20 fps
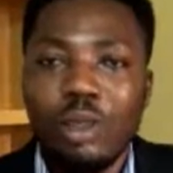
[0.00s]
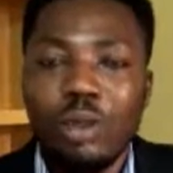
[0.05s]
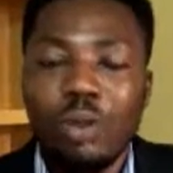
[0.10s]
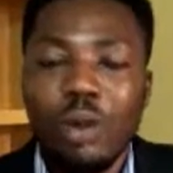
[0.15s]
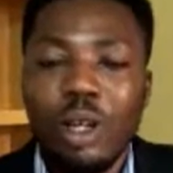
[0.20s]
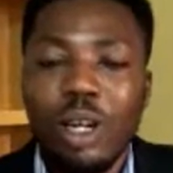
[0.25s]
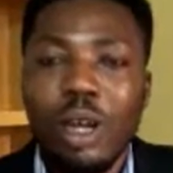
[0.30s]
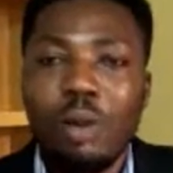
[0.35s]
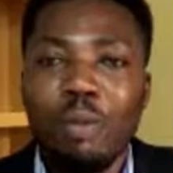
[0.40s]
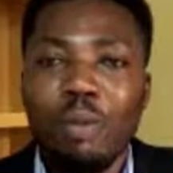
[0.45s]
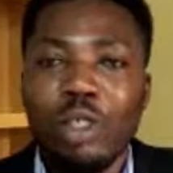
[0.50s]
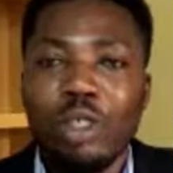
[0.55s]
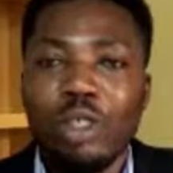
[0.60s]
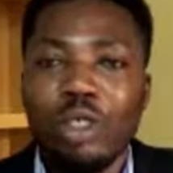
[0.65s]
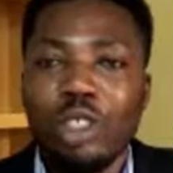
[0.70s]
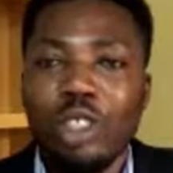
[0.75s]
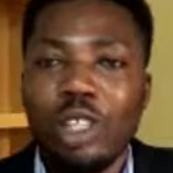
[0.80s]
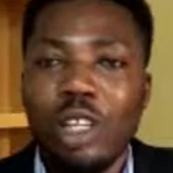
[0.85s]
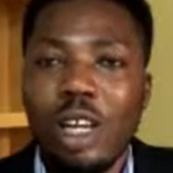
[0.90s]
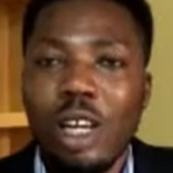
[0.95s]
When I mean
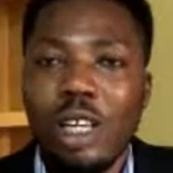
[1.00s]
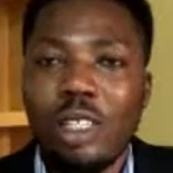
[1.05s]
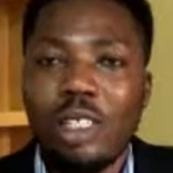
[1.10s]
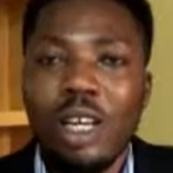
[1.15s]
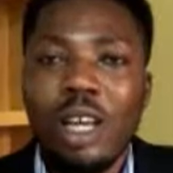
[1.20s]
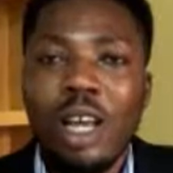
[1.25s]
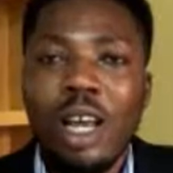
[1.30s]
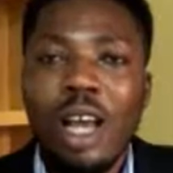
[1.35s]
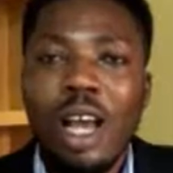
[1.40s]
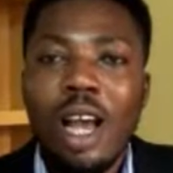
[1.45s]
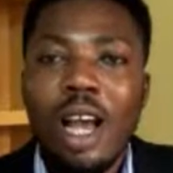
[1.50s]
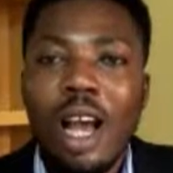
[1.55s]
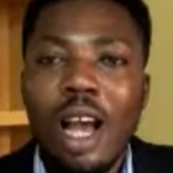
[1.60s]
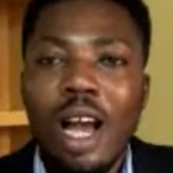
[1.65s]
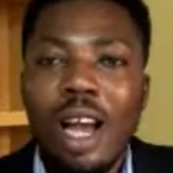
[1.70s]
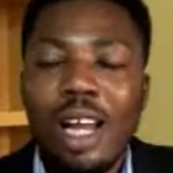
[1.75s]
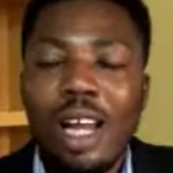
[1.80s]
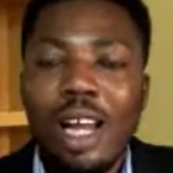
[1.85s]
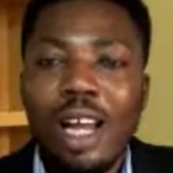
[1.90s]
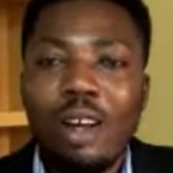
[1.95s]
socialize,
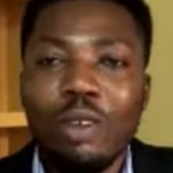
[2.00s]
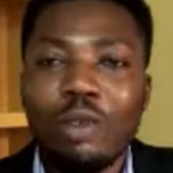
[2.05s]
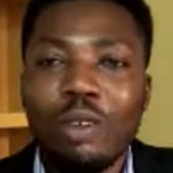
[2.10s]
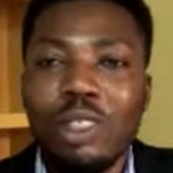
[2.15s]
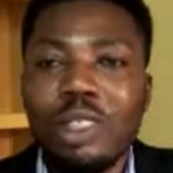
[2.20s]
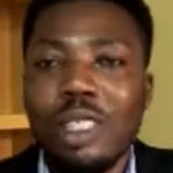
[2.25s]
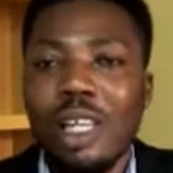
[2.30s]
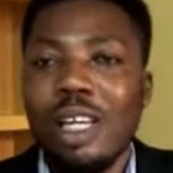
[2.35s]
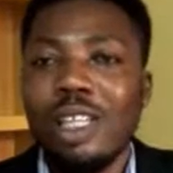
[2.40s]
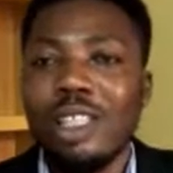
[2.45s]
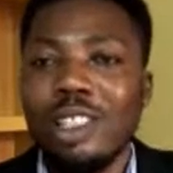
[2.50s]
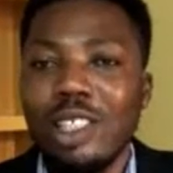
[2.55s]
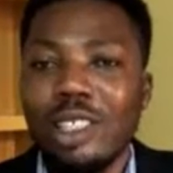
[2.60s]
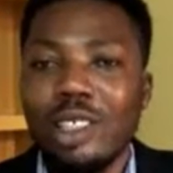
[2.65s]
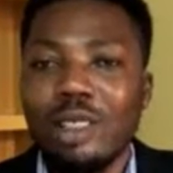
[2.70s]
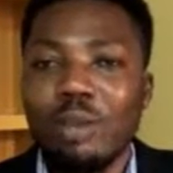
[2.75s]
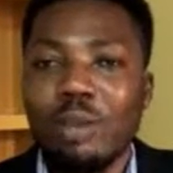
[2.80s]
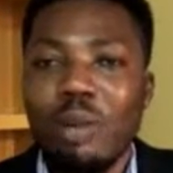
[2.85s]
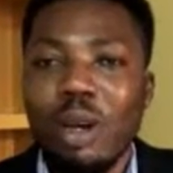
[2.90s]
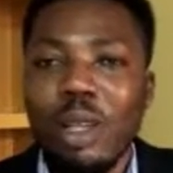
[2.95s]
hang out with
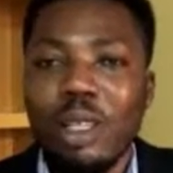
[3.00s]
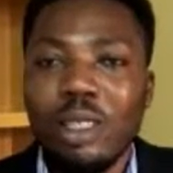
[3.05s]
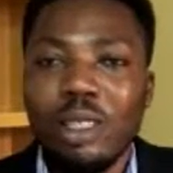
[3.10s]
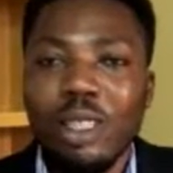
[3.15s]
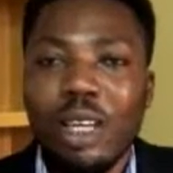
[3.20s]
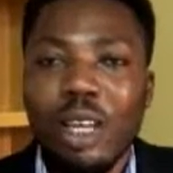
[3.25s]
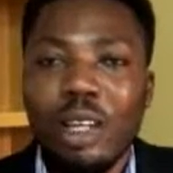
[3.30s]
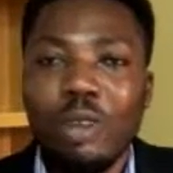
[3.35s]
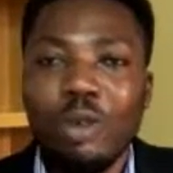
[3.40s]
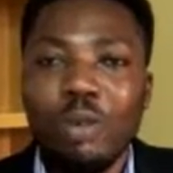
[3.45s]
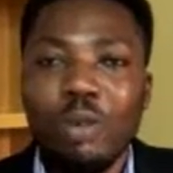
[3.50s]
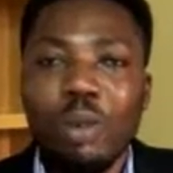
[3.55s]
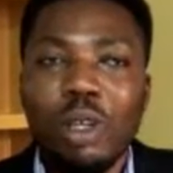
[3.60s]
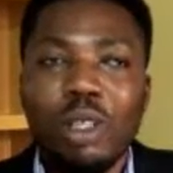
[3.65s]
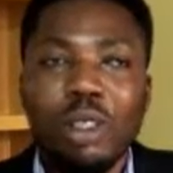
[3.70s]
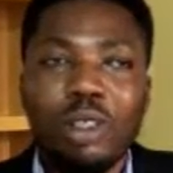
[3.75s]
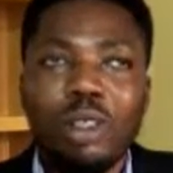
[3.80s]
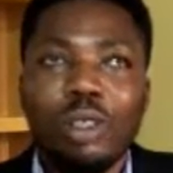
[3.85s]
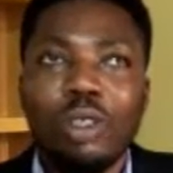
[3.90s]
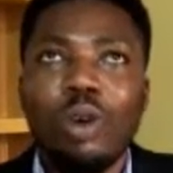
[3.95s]
intelligent minds. I don't mean
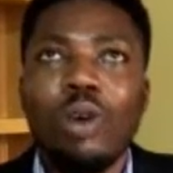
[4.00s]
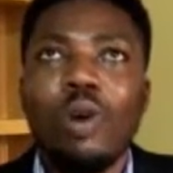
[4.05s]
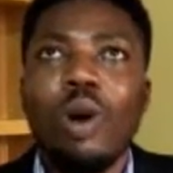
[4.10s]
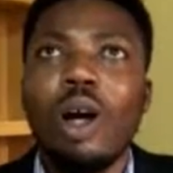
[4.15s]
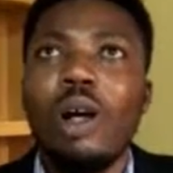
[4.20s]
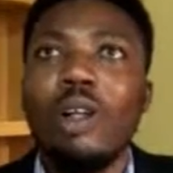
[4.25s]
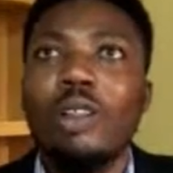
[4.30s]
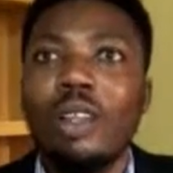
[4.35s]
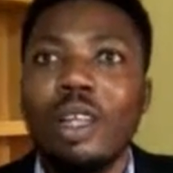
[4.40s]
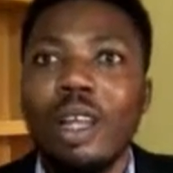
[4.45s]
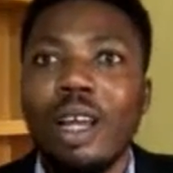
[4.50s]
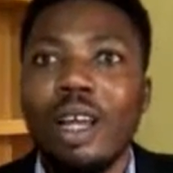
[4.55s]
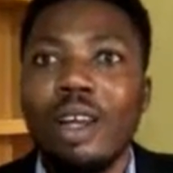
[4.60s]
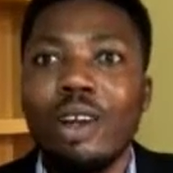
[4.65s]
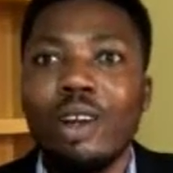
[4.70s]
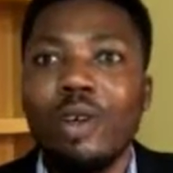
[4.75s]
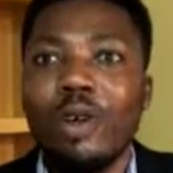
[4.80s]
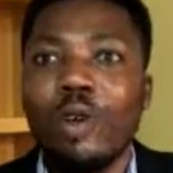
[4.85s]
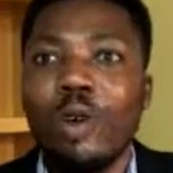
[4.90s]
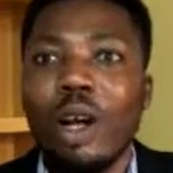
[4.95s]
to go out
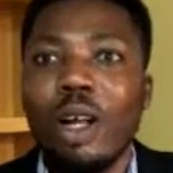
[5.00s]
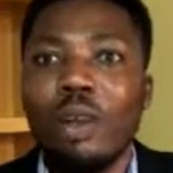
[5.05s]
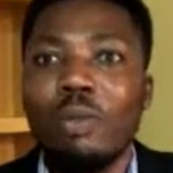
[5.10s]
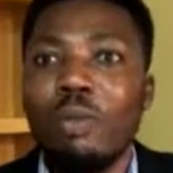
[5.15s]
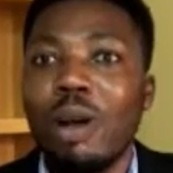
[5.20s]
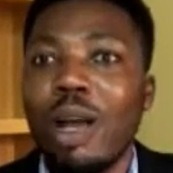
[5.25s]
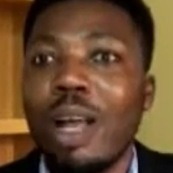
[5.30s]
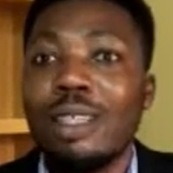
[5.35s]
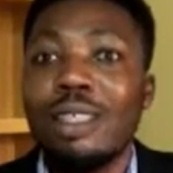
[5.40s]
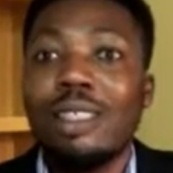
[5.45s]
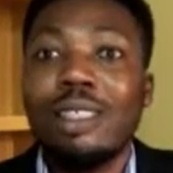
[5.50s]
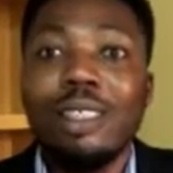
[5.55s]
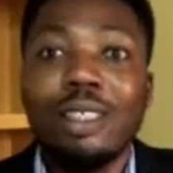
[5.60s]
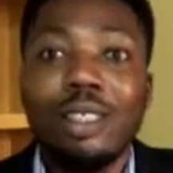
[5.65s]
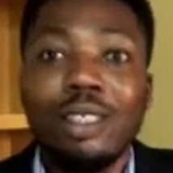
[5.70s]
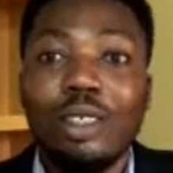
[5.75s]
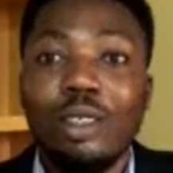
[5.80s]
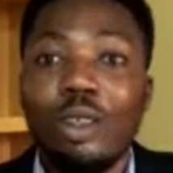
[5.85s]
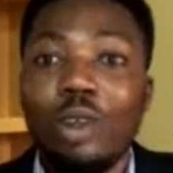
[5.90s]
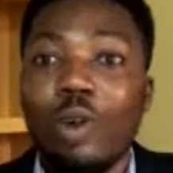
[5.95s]
there, go and party,
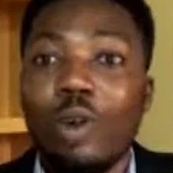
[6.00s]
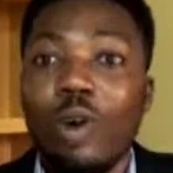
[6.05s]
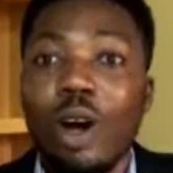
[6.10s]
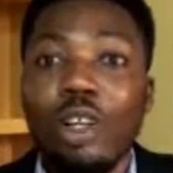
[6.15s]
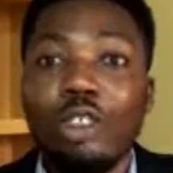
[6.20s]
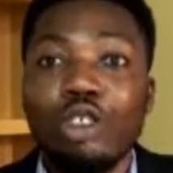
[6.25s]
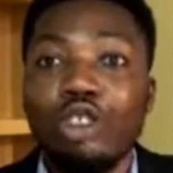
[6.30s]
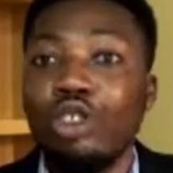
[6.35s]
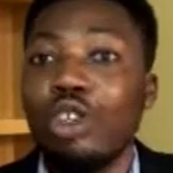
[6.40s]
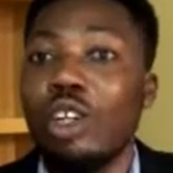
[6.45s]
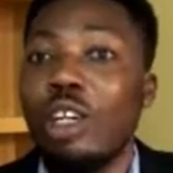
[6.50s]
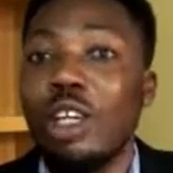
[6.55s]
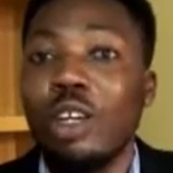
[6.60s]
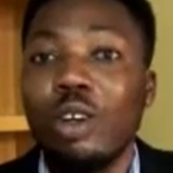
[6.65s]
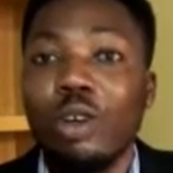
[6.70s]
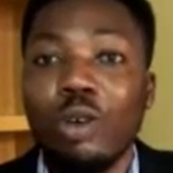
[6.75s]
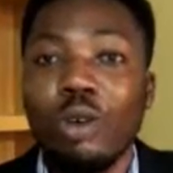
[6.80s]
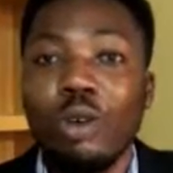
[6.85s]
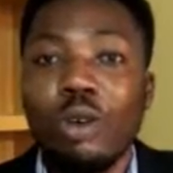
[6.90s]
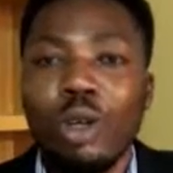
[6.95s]
go and drink,
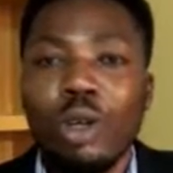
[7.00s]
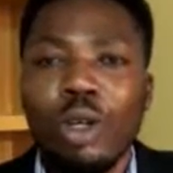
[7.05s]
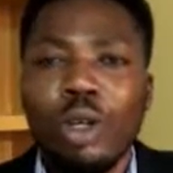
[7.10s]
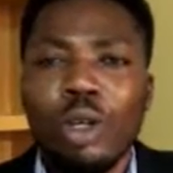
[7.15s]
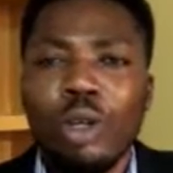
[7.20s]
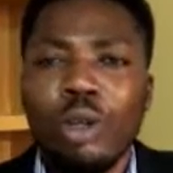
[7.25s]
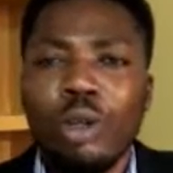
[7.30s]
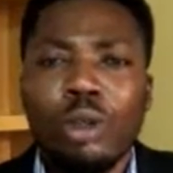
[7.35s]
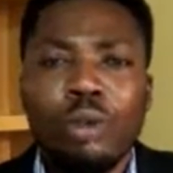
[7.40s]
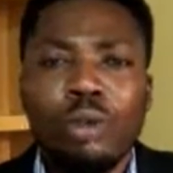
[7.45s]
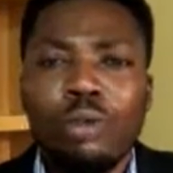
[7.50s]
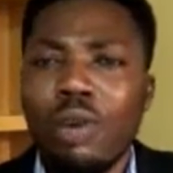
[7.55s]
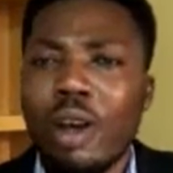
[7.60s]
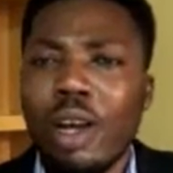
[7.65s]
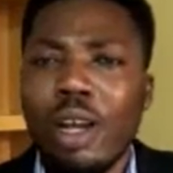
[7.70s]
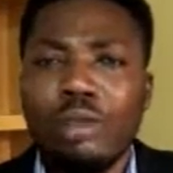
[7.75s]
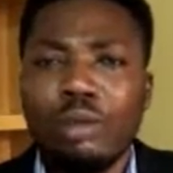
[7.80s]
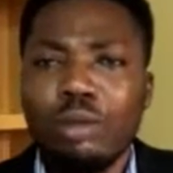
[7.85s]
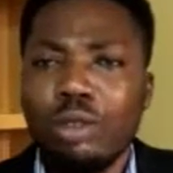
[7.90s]
or fine.